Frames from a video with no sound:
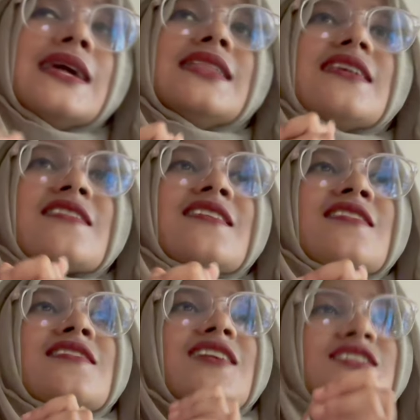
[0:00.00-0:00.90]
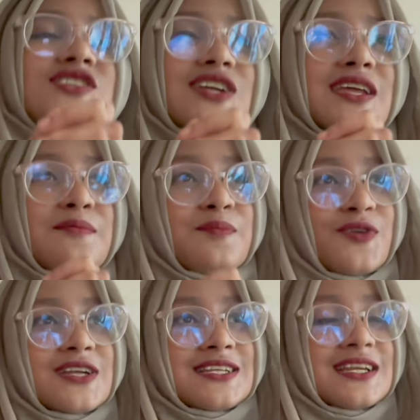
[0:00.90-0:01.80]
This is such an
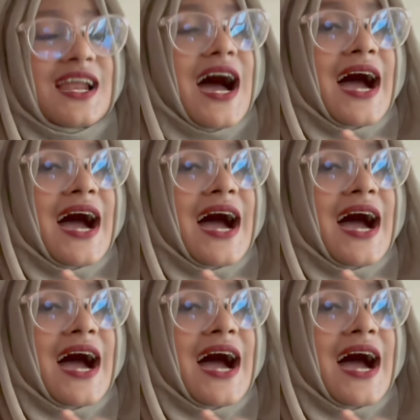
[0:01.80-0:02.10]
important,